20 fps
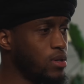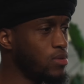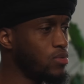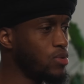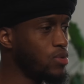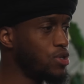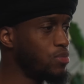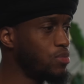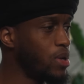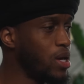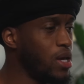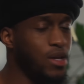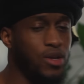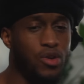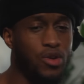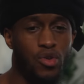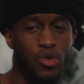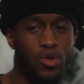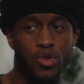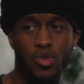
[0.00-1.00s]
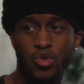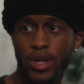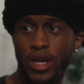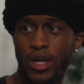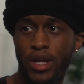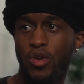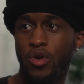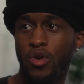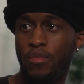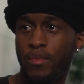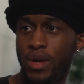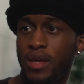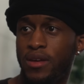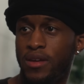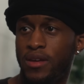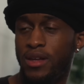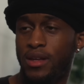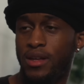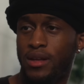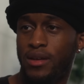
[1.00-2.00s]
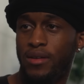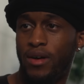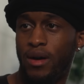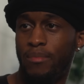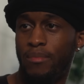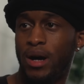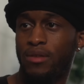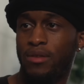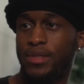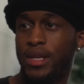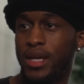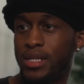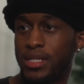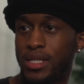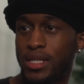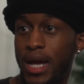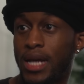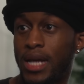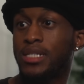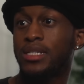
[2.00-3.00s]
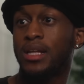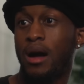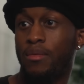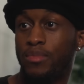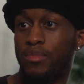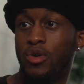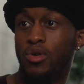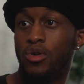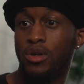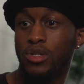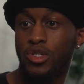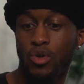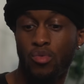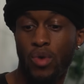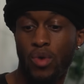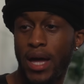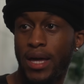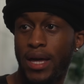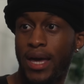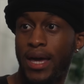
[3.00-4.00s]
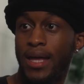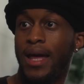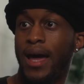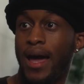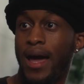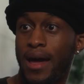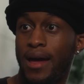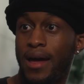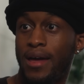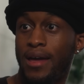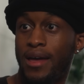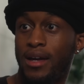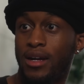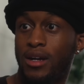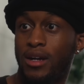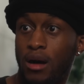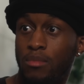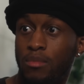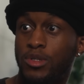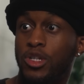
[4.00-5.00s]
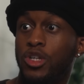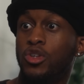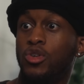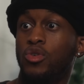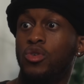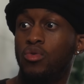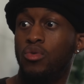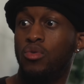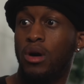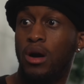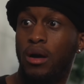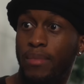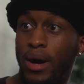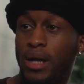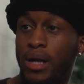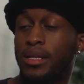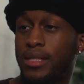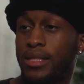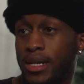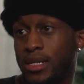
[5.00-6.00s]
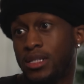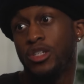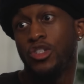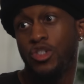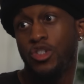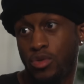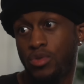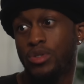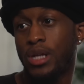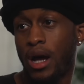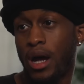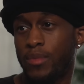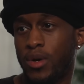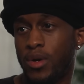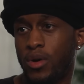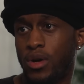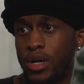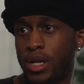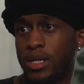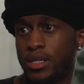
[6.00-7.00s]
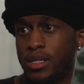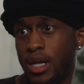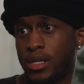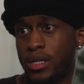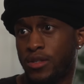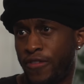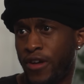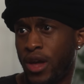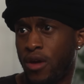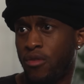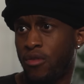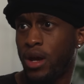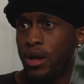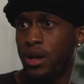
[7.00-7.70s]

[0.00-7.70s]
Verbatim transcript: What you mean? You you getting on me about things that I stopped doing. So why can't I come to you about the things that you stopped doing? It, that's fair, right?